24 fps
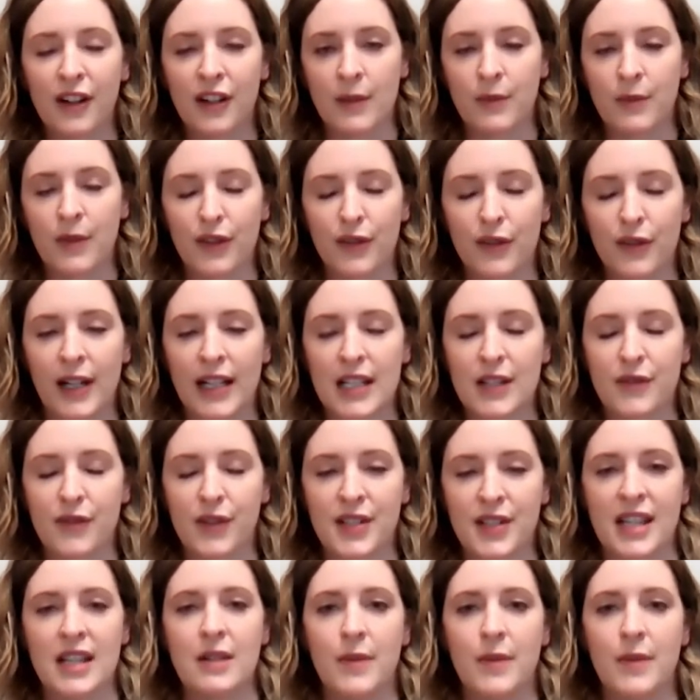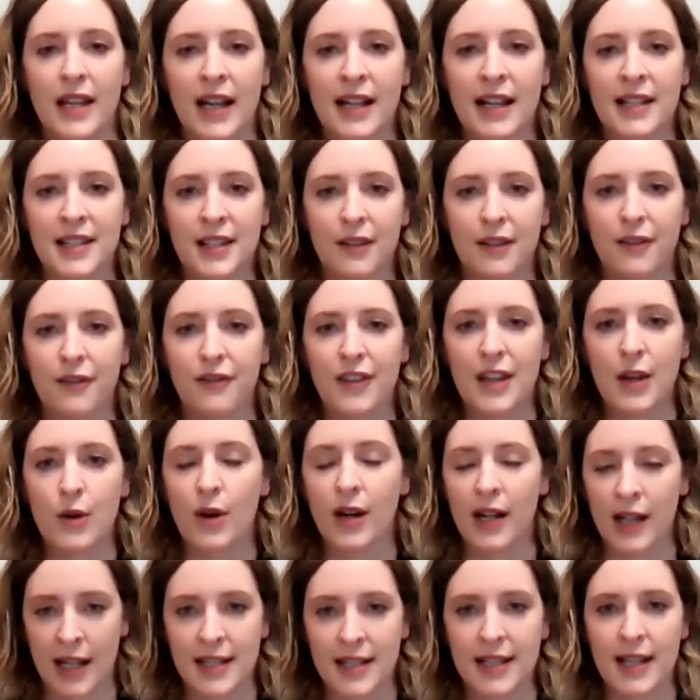number of transfers in because of the
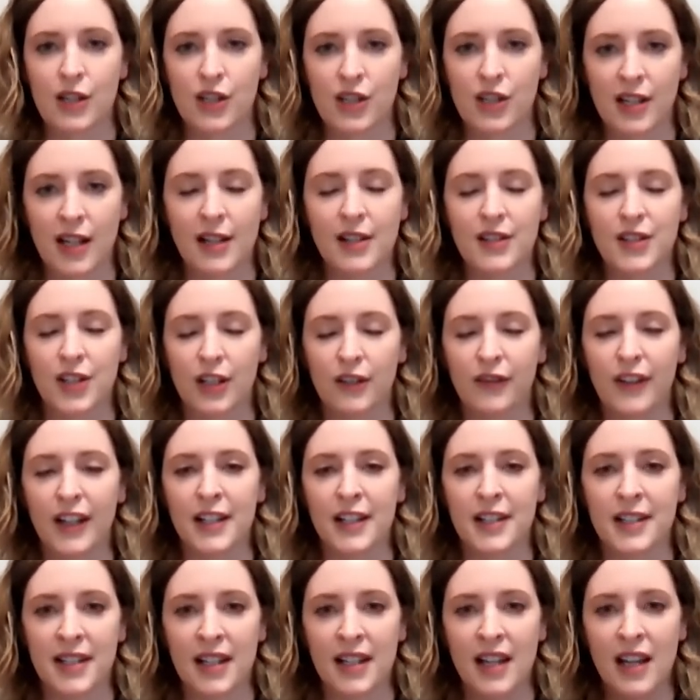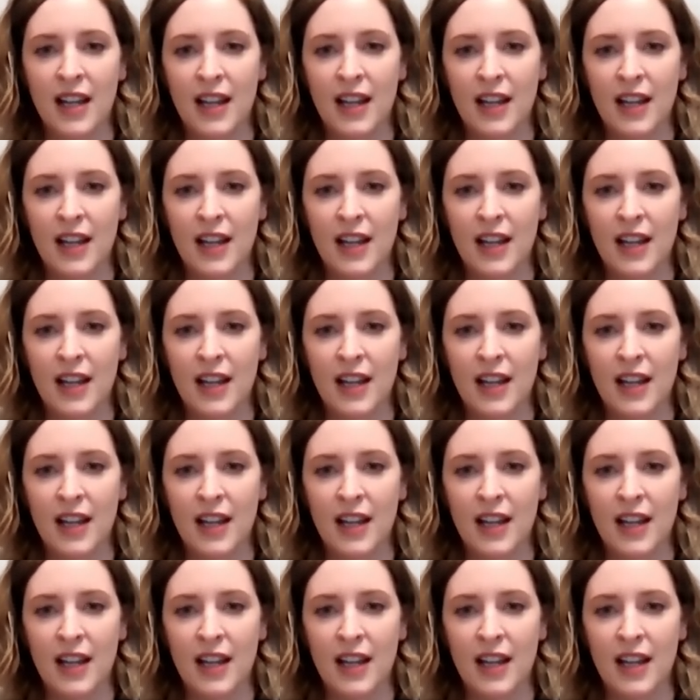organization and service.